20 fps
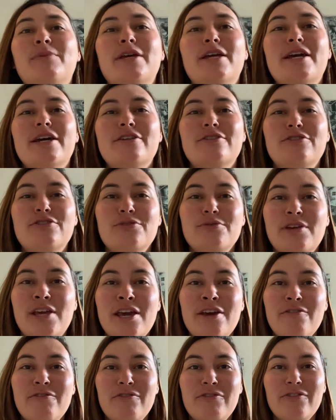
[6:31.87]
because you
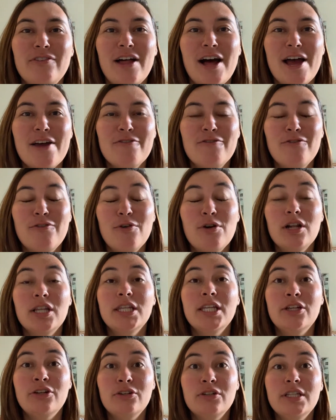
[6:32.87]
can fly for
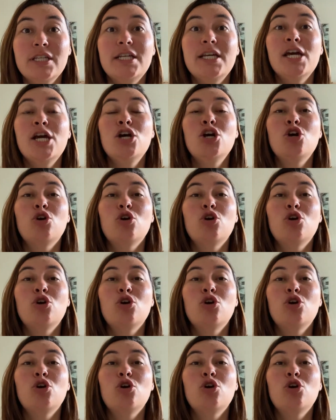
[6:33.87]
literally